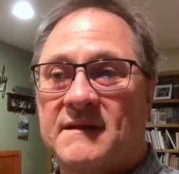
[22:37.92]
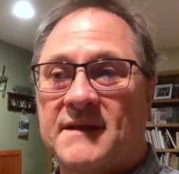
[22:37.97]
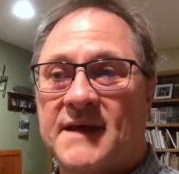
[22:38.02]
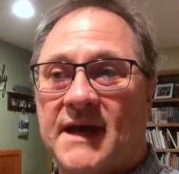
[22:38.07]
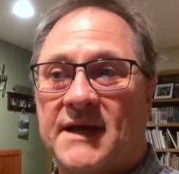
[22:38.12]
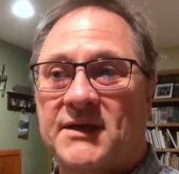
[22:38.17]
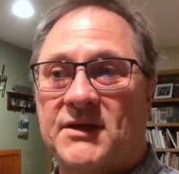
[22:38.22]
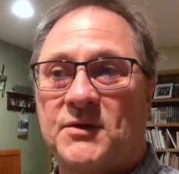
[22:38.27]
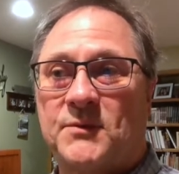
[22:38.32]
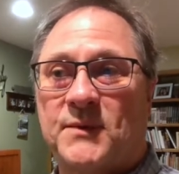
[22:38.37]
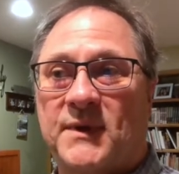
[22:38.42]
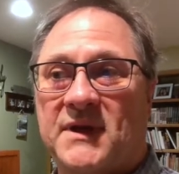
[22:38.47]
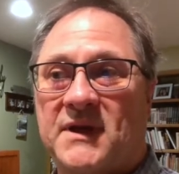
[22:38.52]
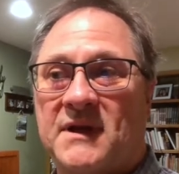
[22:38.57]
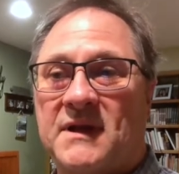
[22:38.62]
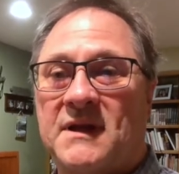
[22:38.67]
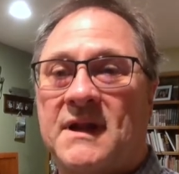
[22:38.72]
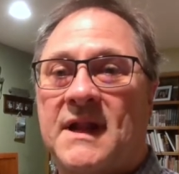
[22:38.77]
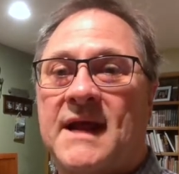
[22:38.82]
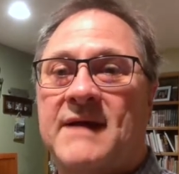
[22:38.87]
that you would
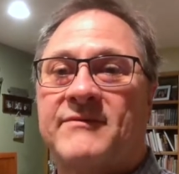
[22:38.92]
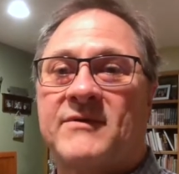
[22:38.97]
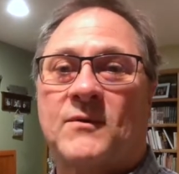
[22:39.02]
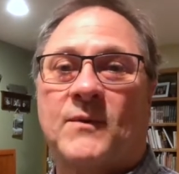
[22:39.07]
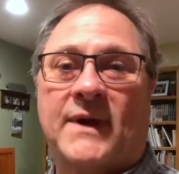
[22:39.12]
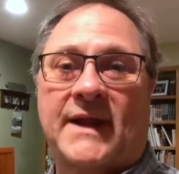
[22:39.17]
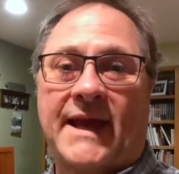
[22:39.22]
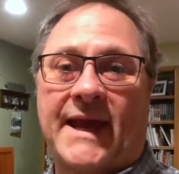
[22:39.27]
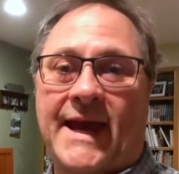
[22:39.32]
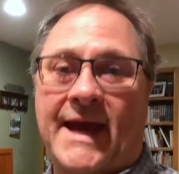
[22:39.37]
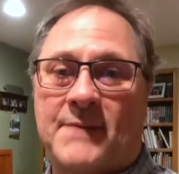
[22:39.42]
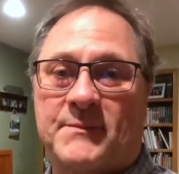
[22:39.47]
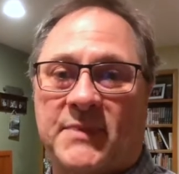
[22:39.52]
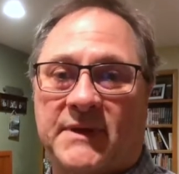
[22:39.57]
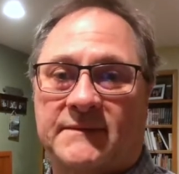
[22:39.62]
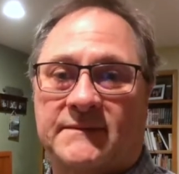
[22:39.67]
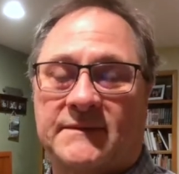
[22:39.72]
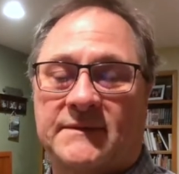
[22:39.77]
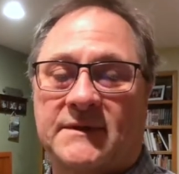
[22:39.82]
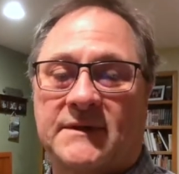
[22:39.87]
never want to
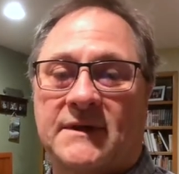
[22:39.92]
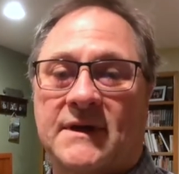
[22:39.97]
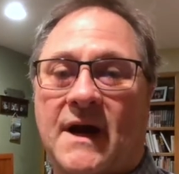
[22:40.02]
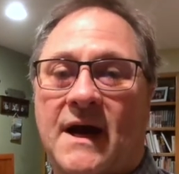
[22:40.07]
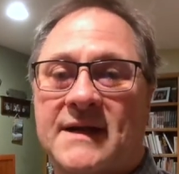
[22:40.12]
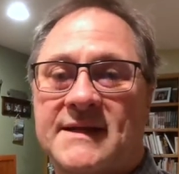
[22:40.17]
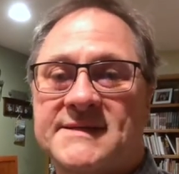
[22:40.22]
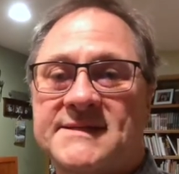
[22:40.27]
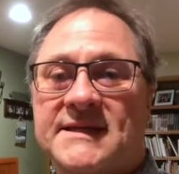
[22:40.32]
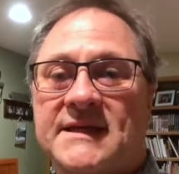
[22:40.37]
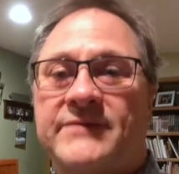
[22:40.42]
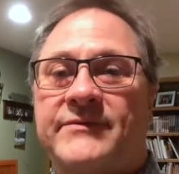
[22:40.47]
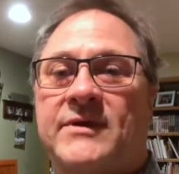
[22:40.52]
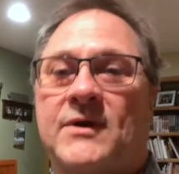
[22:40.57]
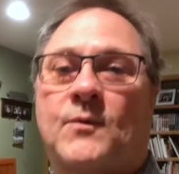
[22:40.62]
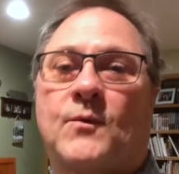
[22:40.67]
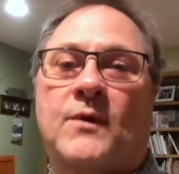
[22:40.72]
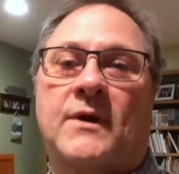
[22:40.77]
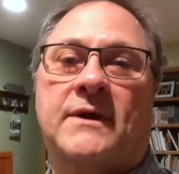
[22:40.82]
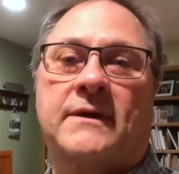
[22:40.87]
happen, God is even
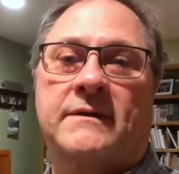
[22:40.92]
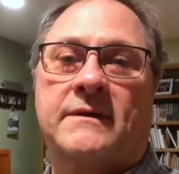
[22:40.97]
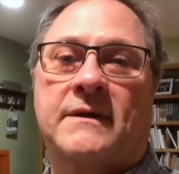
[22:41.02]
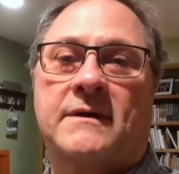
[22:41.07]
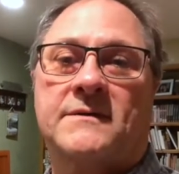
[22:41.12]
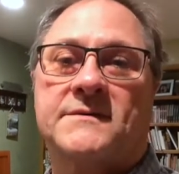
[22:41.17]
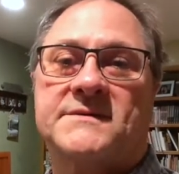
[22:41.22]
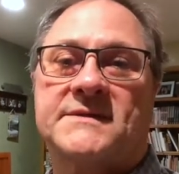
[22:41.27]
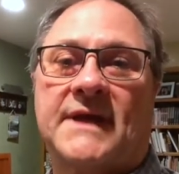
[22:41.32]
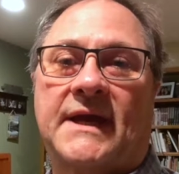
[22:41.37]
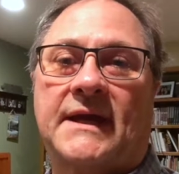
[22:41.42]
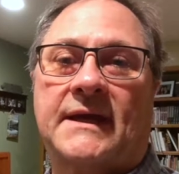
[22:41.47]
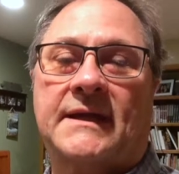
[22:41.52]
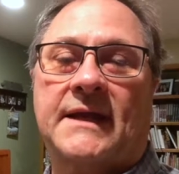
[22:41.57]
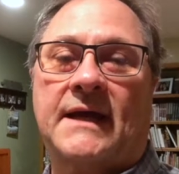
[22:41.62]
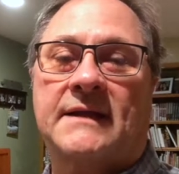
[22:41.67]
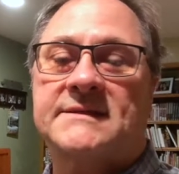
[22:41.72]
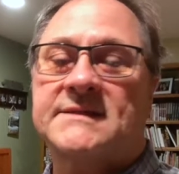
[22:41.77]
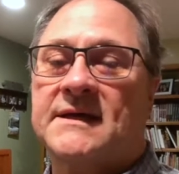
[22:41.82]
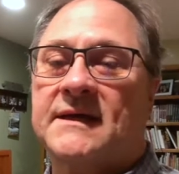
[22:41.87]
at work in those. And
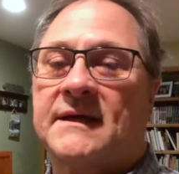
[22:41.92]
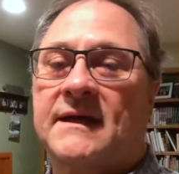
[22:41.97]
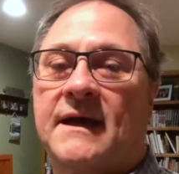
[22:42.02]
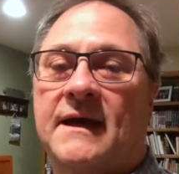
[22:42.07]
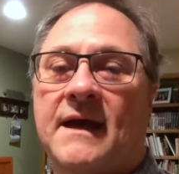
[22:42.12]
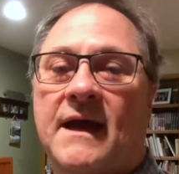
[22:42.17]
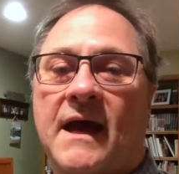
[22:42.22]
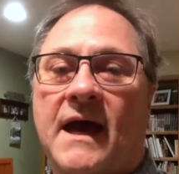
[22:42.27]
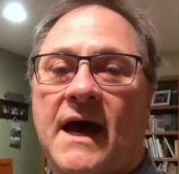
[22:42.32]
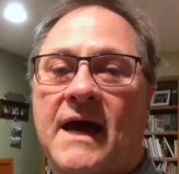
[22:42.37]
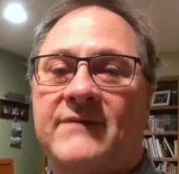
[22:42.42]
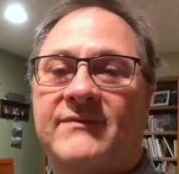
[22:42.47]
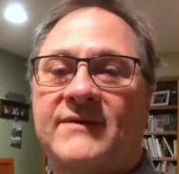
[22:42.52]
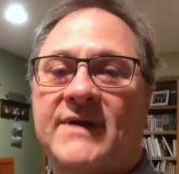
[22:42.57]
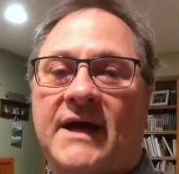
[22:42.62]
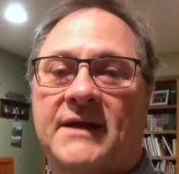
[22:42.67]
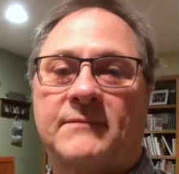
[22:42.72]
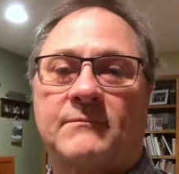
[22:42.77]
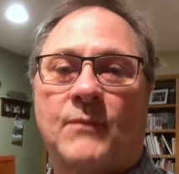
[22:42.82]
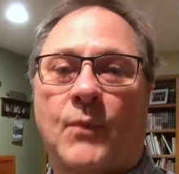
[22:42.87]
I'll tell you, I've
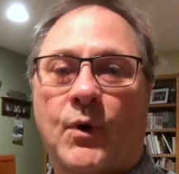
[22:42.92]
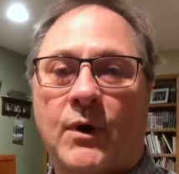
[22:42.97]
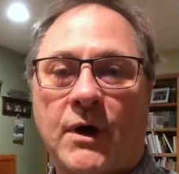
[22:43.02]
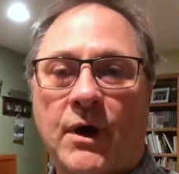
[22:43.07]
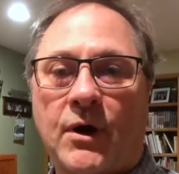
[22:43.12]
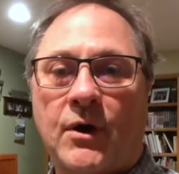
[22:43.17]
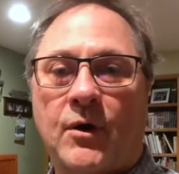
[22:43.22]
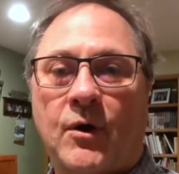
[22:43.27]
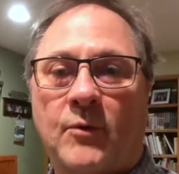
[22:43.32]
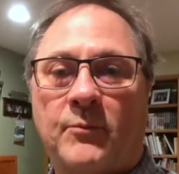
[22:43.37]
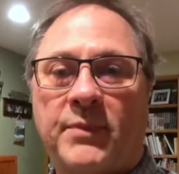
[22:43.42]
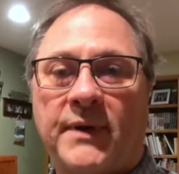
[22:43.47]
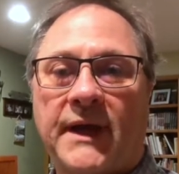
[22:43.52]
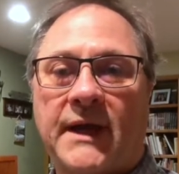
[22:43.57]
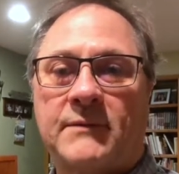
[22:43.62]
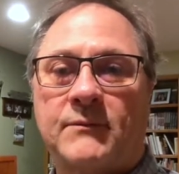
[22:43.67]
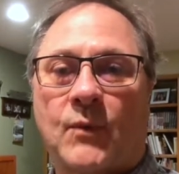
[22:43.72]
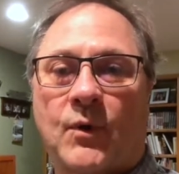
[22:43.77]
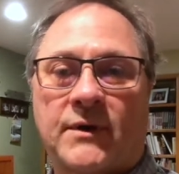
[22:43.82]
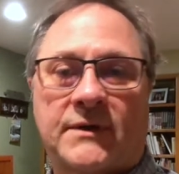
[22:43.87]
gotten more hope
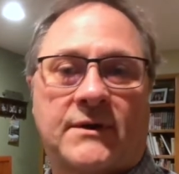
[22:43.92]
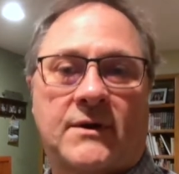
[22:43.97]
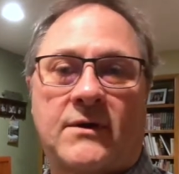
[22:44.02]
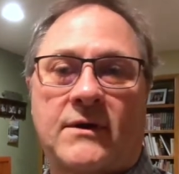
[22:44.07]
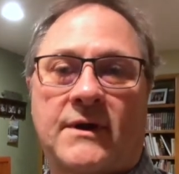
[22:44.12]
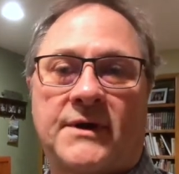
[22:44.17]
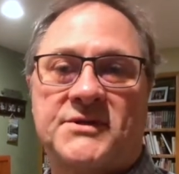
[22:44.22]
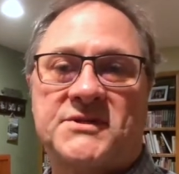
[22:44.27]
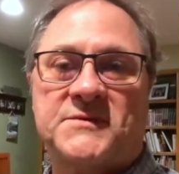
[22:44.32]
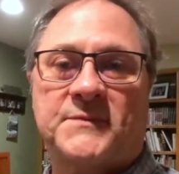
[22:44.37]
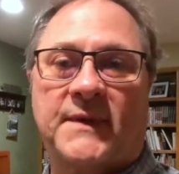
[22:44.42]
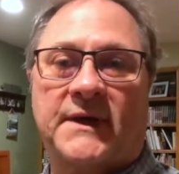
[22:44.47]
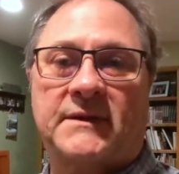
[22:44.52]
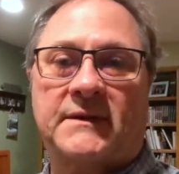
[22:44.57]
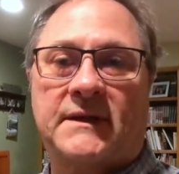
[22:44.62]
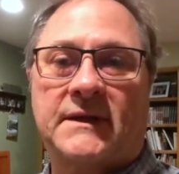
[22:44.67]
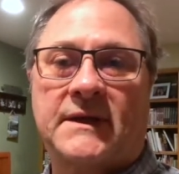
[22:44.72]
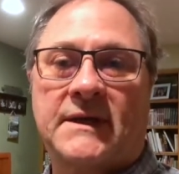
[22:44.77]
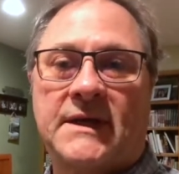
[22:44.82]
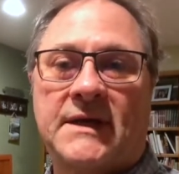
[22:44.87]
and more
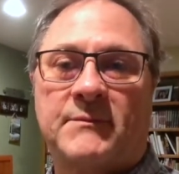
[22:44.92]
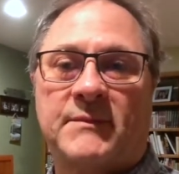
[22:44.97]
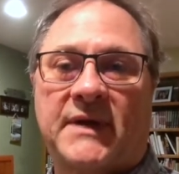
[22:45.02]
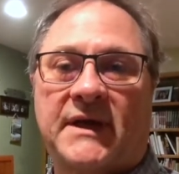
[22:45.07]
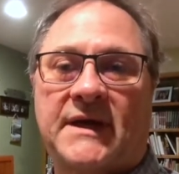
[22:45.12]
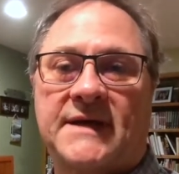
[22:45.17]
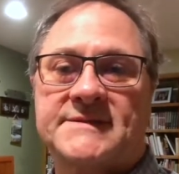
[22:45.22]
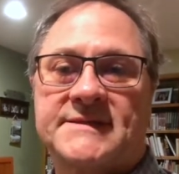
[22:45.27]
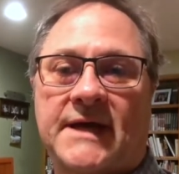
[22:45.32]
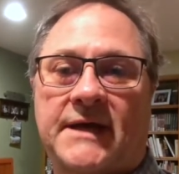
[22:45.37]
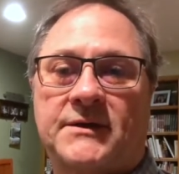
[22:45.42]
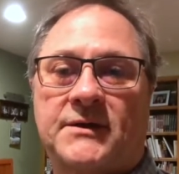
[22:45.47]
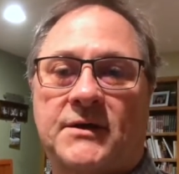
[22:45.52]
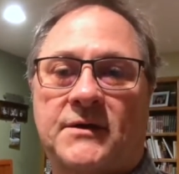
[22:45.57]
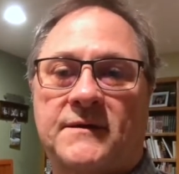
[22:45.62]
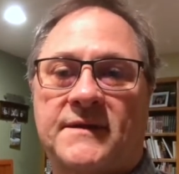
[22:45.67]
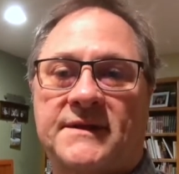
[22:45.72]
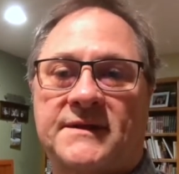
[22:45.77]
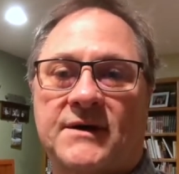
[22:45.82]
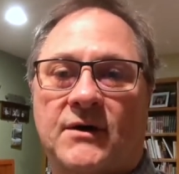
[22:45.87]
encouragement because I
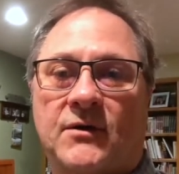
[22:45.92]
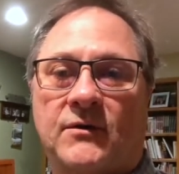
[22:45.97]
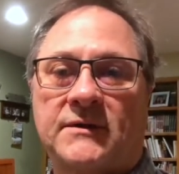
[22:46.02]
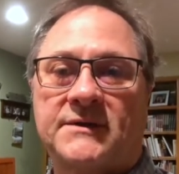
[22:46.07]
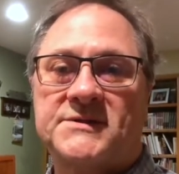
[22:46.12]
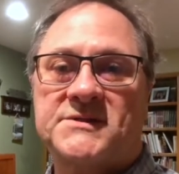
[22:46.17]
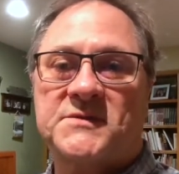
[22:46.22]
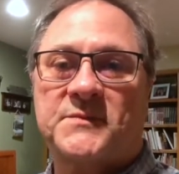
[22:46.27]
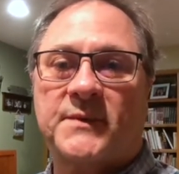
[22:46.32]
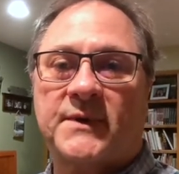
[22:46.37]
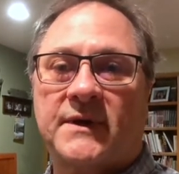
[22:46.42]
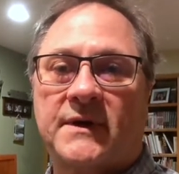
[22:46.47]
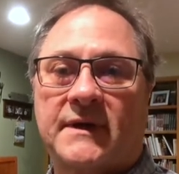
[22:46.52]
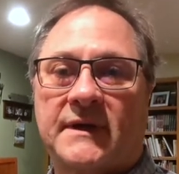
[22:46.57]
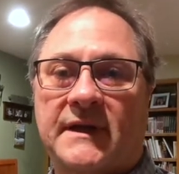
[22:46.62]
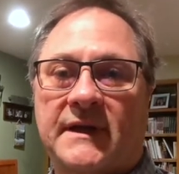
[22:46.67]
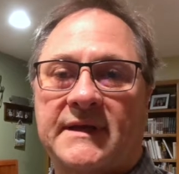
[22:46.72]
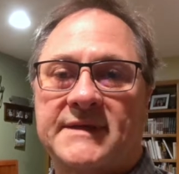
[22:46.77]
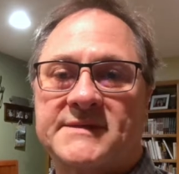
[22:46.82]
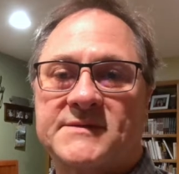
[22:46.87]
know that the Holy
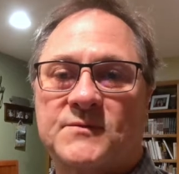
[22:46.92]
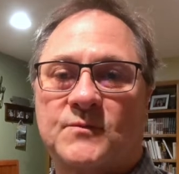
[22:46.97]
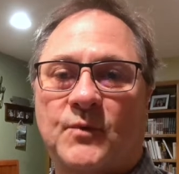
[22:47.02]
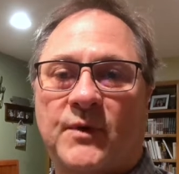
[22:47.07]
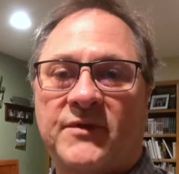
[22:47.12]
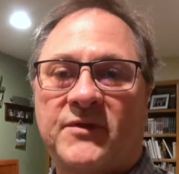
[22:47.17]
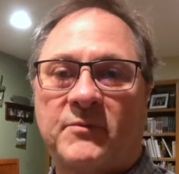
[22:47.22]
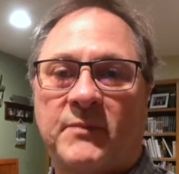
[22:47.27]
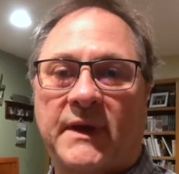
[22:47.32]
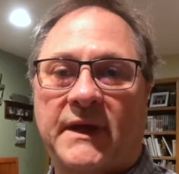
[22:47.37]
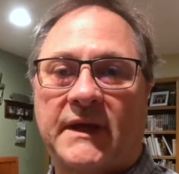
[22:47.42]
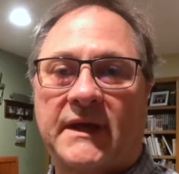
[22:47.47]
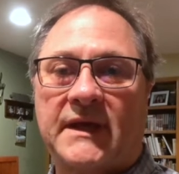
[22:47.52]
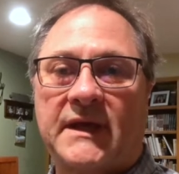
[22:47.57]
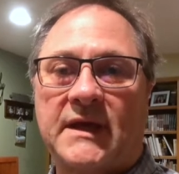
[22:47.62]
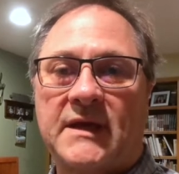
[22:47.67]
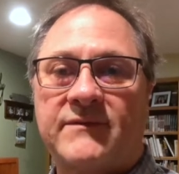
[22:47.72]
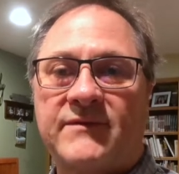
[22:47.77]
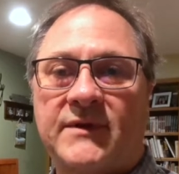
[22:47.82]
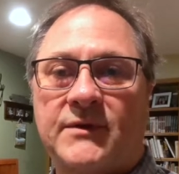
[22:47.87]
Spirit is with me
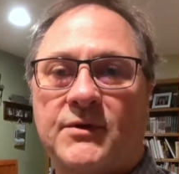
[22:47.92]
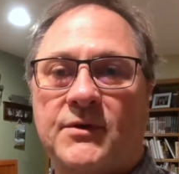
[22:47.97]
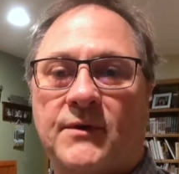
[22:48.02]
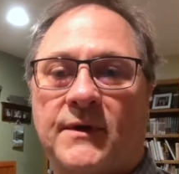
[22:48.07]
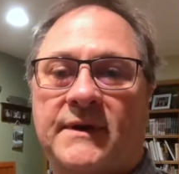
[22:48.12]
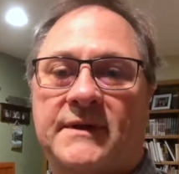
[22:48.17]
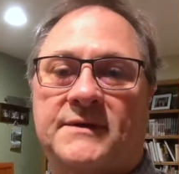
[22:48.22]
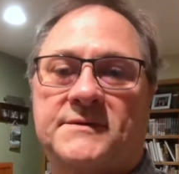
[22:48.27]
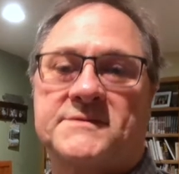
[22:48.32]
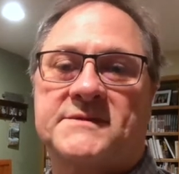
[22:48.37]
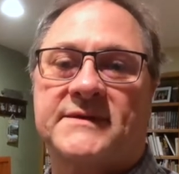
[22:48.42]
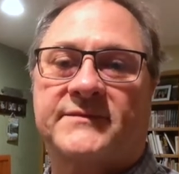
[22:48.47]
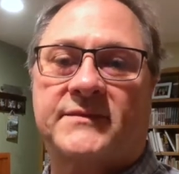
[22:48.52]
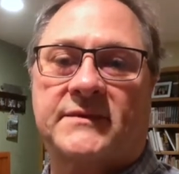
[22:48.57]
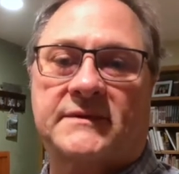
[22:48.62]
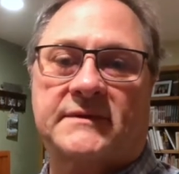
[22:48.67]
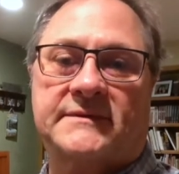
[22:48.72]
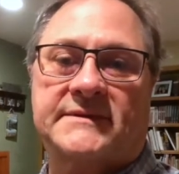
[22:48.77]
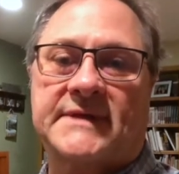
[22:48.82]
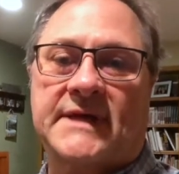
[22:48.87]
even during those
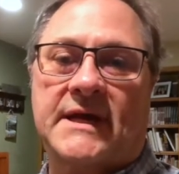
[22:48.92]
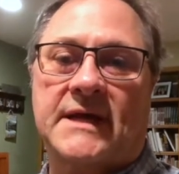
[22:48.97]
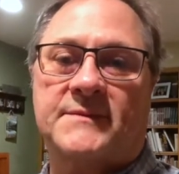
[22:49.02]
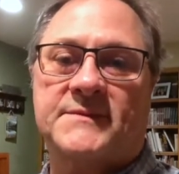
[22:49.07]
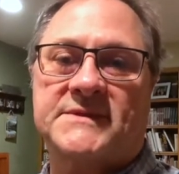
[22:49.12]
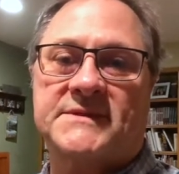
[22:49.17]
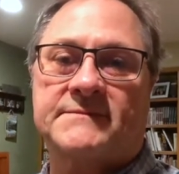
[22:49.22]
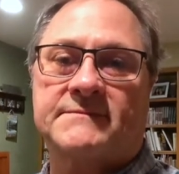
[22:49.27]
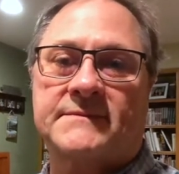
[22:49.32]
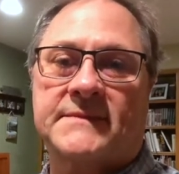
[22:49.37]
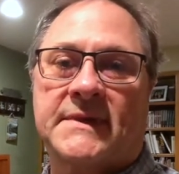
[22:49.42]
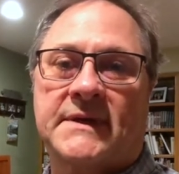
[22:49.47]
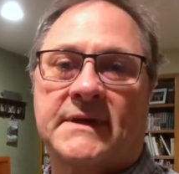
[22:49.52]
difficult times.